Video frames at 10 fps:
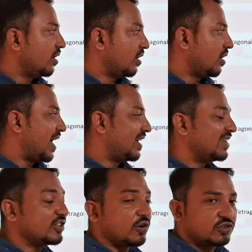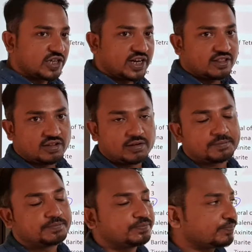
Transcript: hardest oxide in the